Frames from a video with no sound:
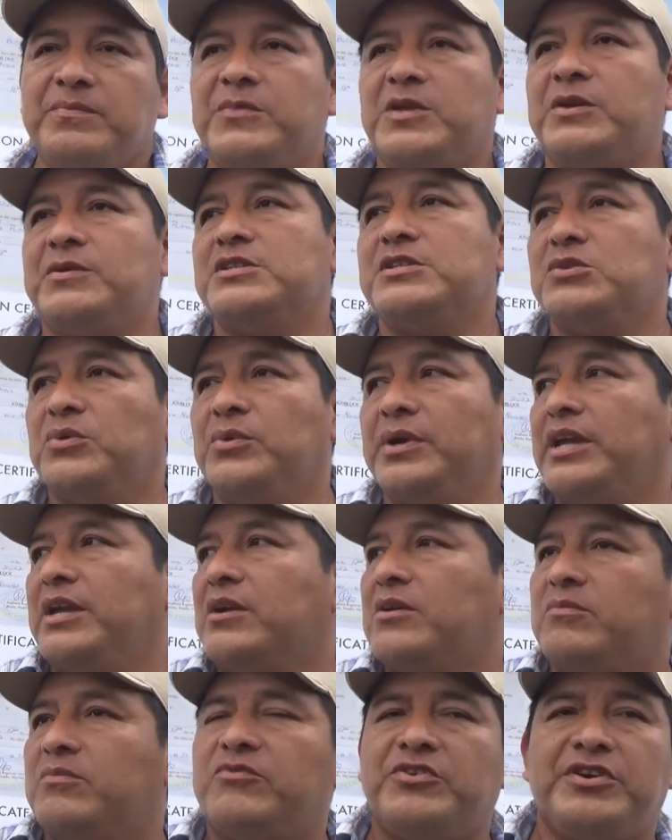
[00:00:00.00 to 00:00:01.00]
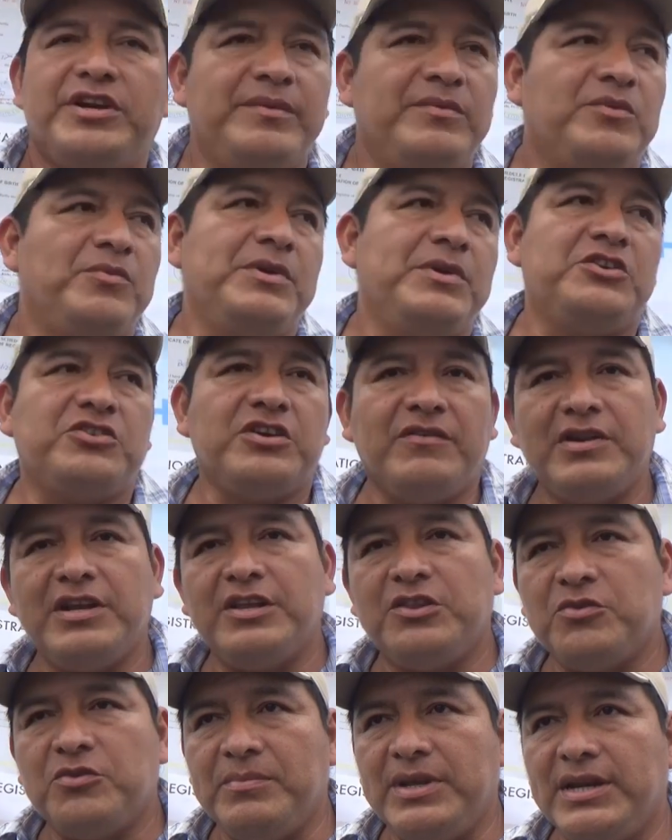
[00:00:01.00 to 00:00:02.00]
There is no income for them to be
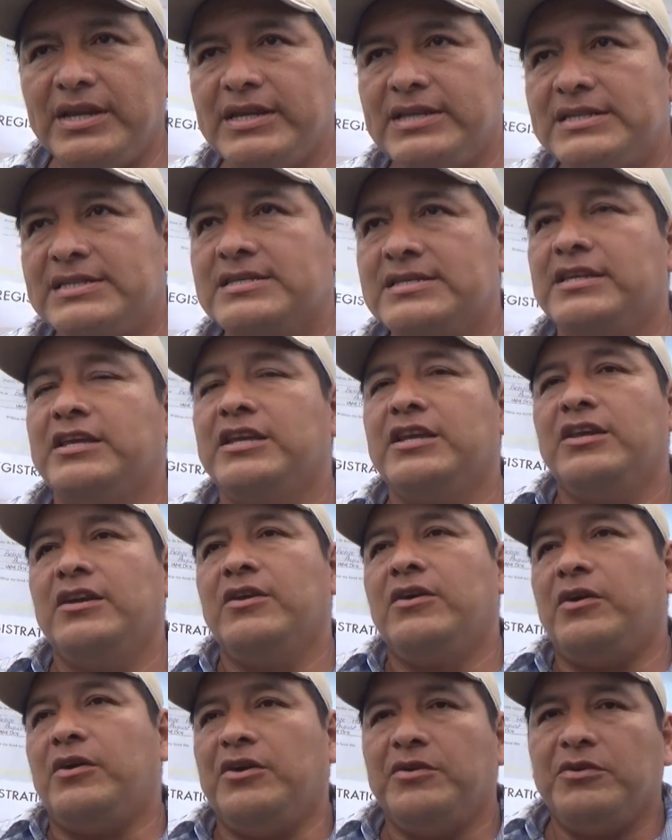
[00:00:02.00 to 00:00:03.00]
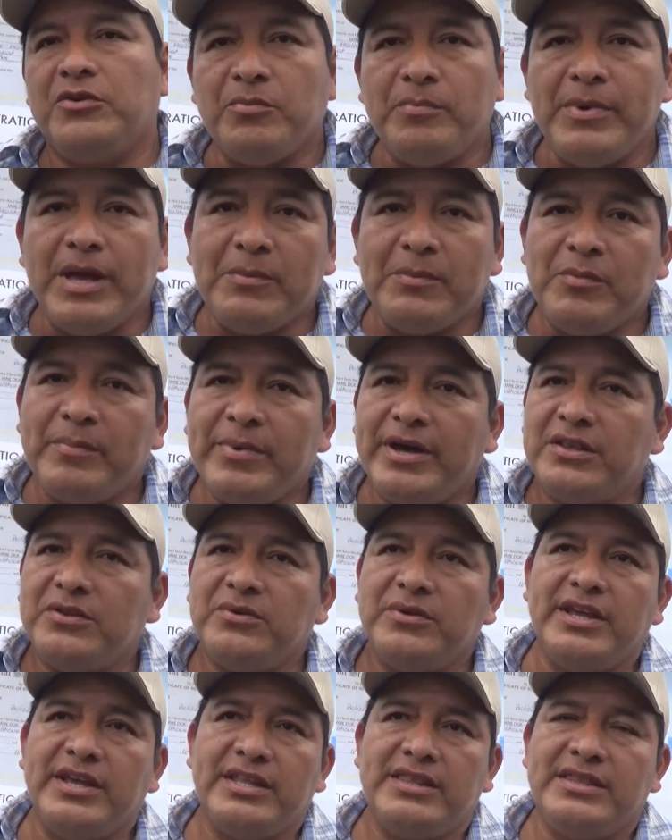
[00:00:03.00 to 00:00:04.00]
traveling to Belize or to Belmopan
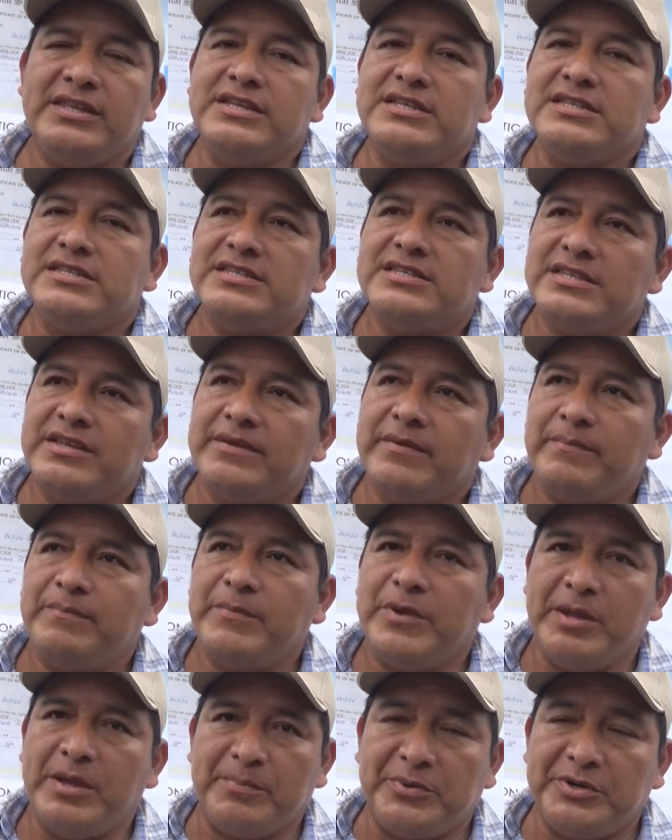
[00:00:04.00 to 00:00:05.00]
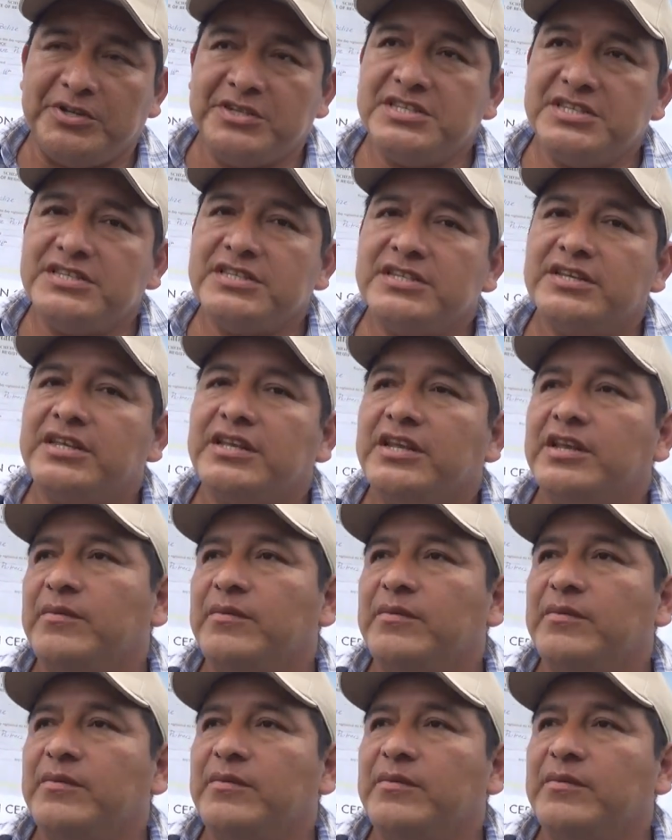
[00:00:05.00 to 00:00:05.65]
to get these papers.